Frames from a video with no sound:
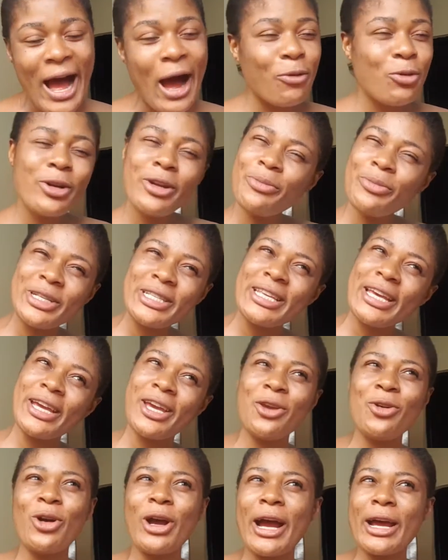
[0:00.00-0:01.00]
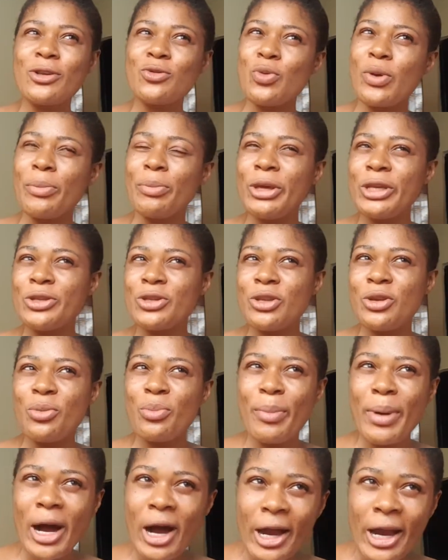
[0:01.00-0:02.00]
I wouldn't be taking you guys with me to the
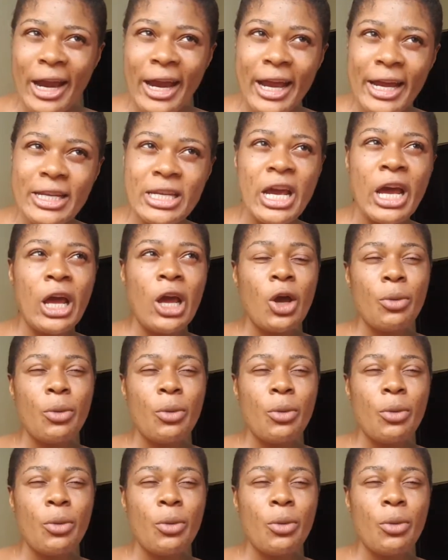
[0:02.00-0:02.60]
market